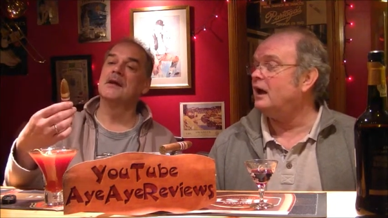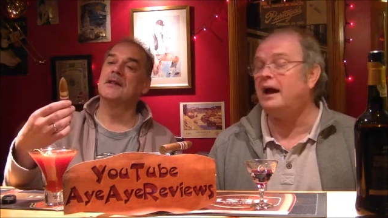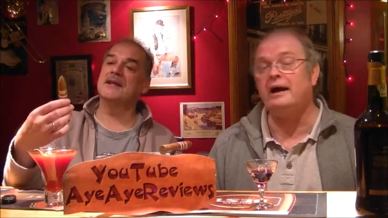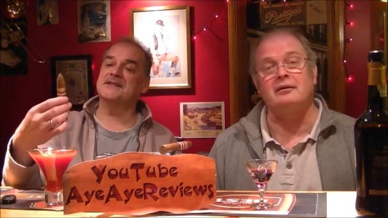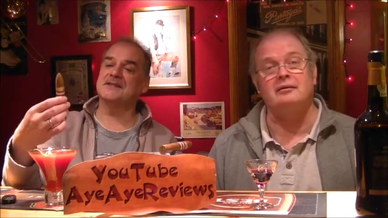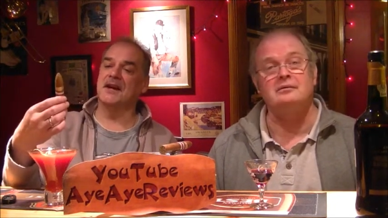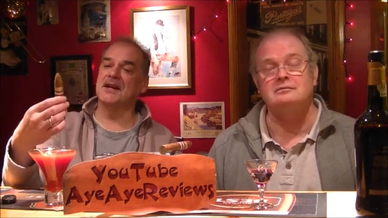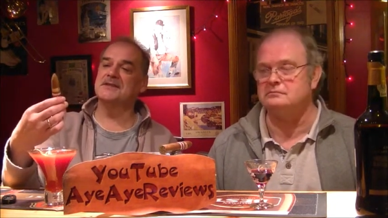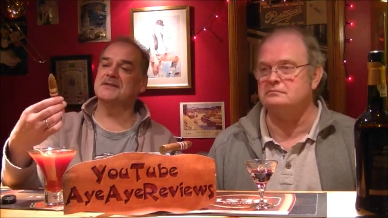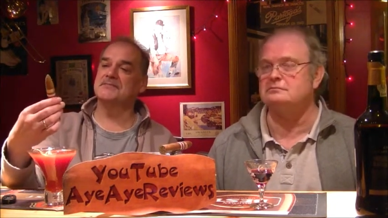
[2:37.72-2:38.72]
Speaker 1: that's the
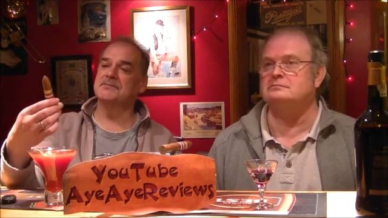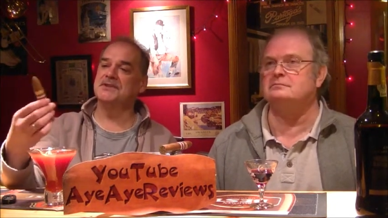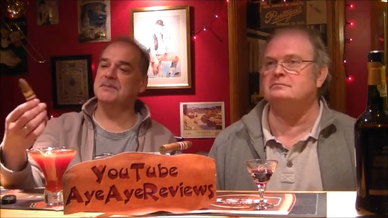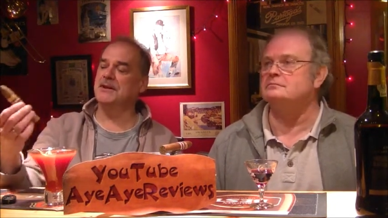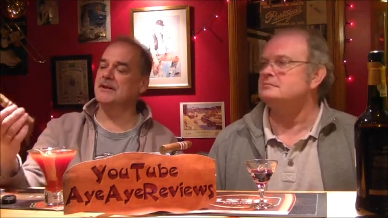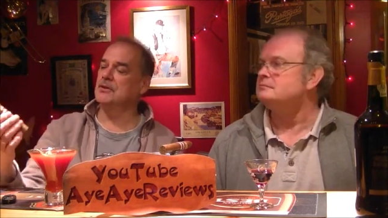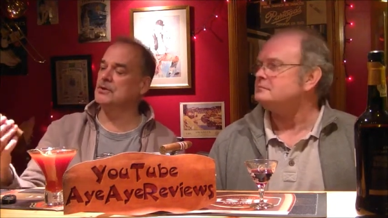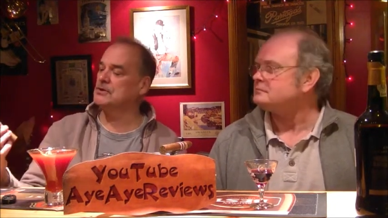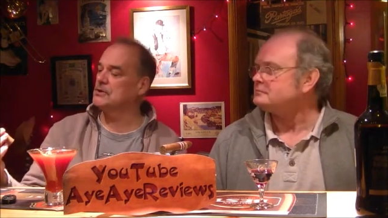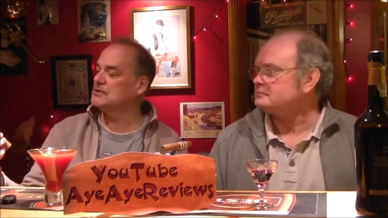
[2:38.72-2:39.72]
size. Petite
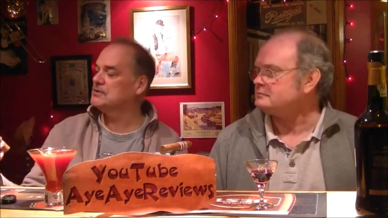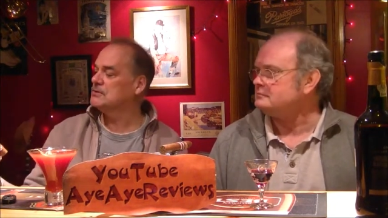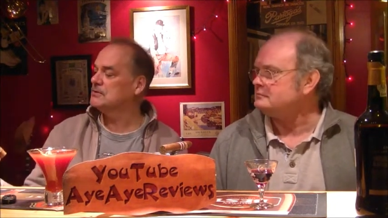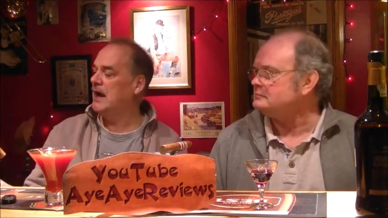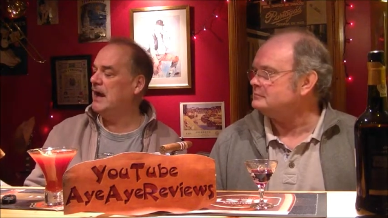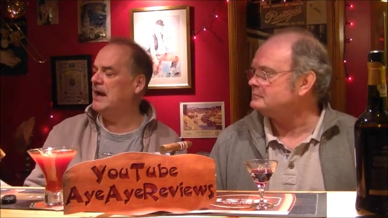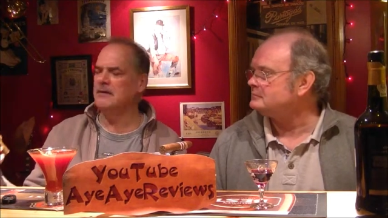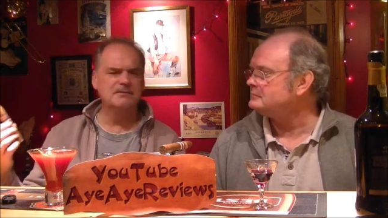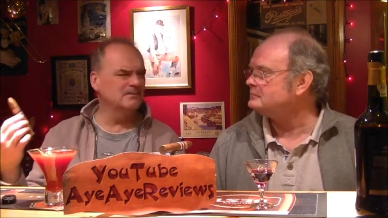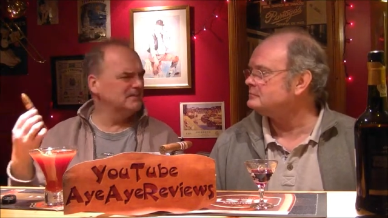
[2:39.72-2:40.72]
Bellicosos
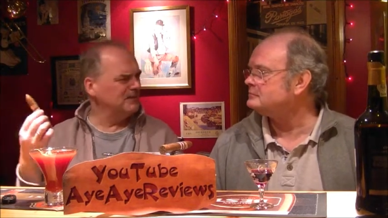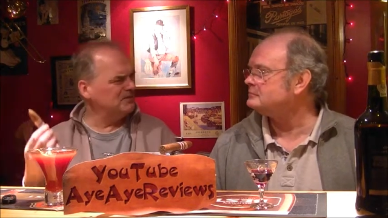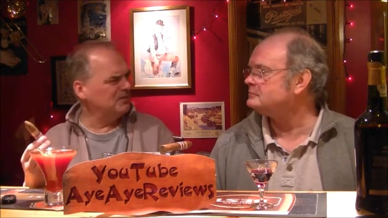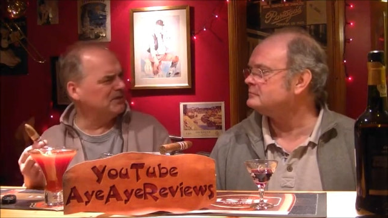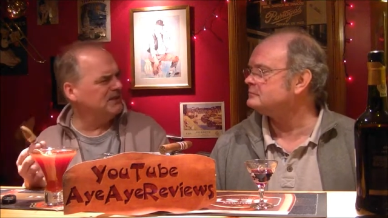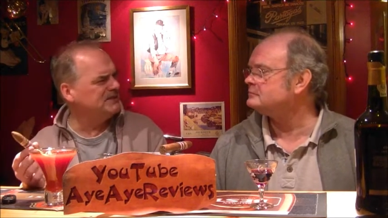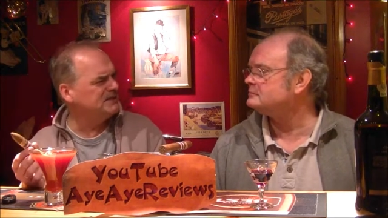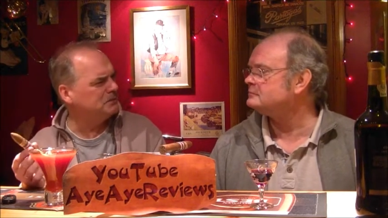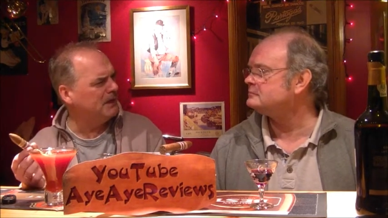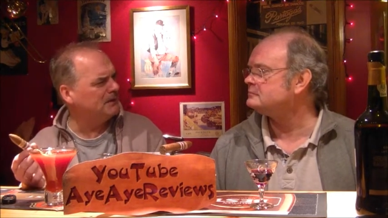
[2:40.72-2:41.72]
um,
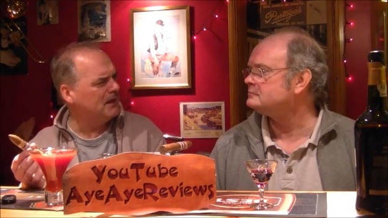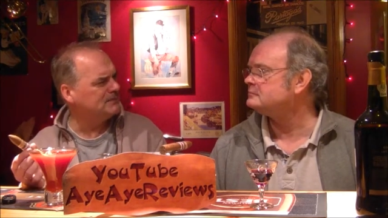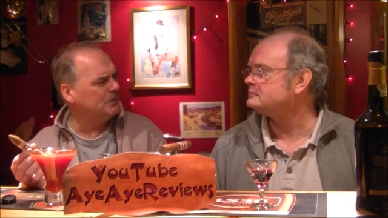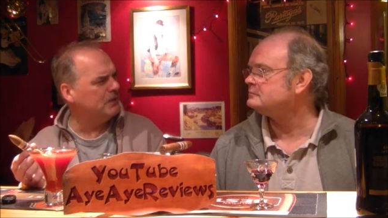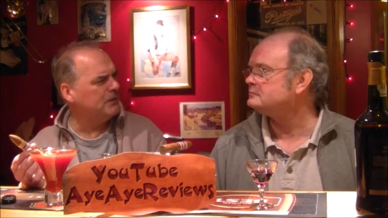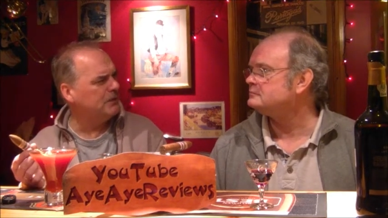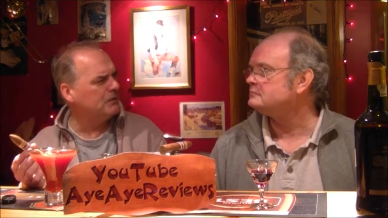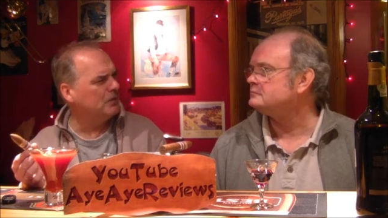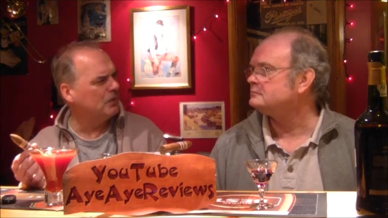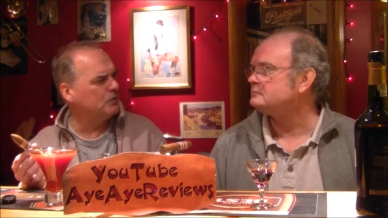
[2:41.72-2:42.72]
released when? Last month?
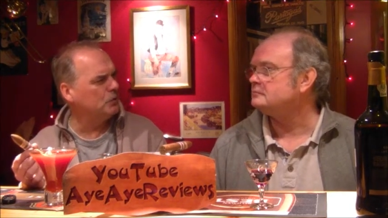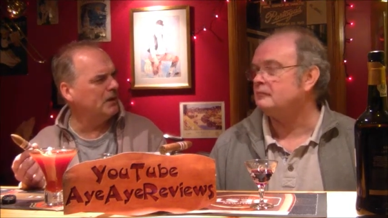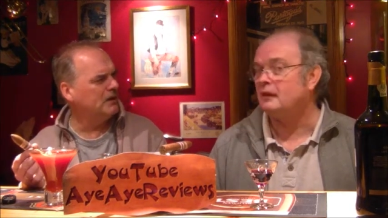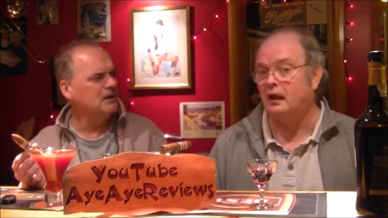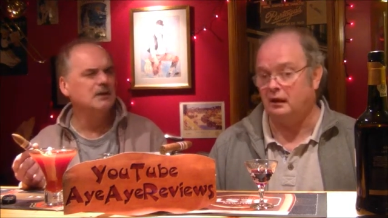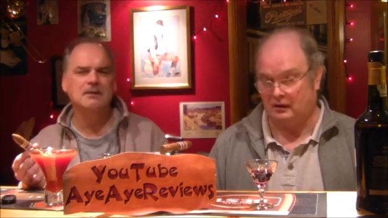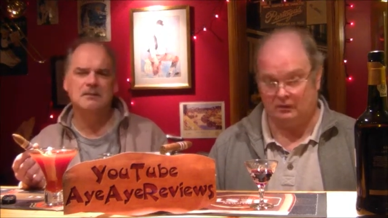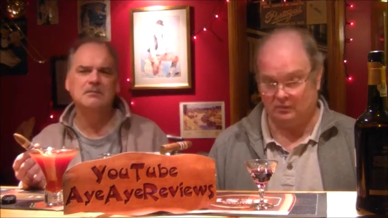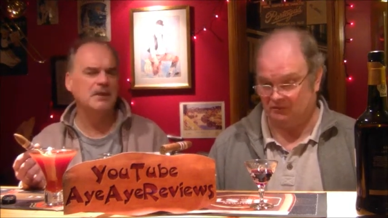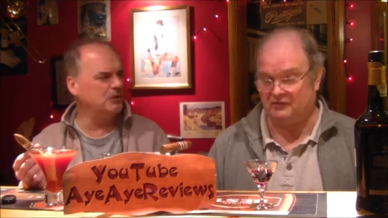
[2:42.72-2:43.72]
October?
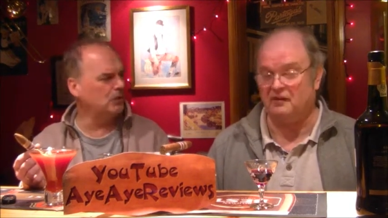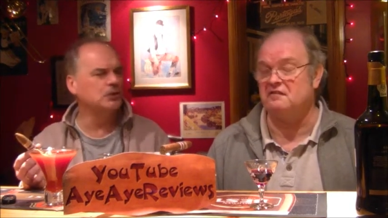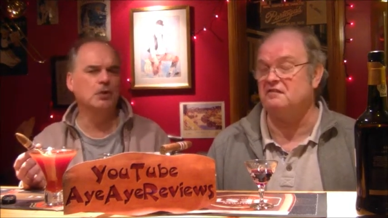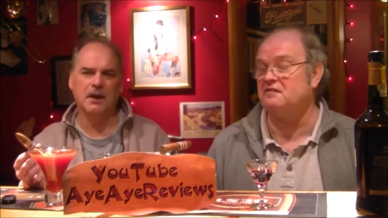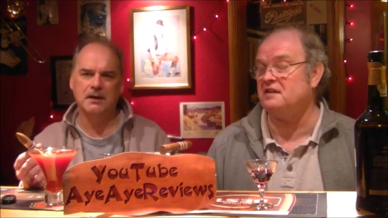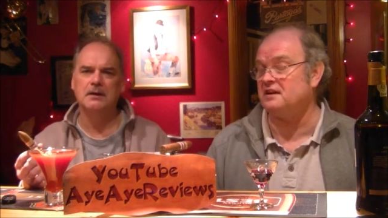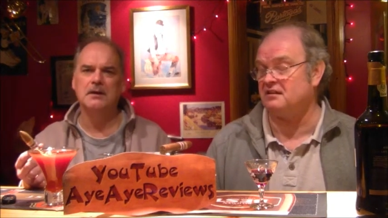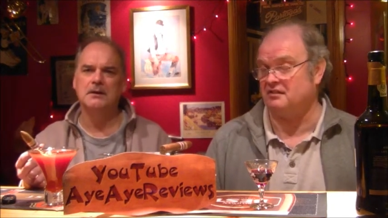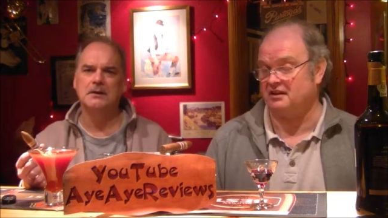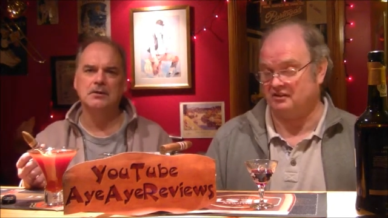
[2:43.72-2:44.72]
Mid-October.
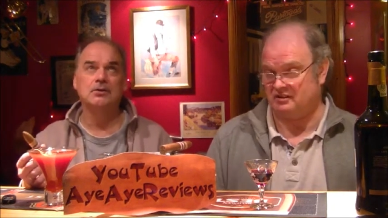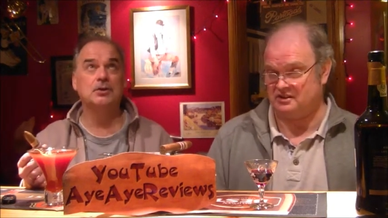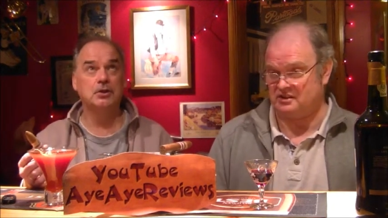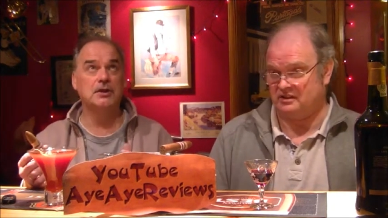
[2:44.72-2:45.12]
Very, very recent.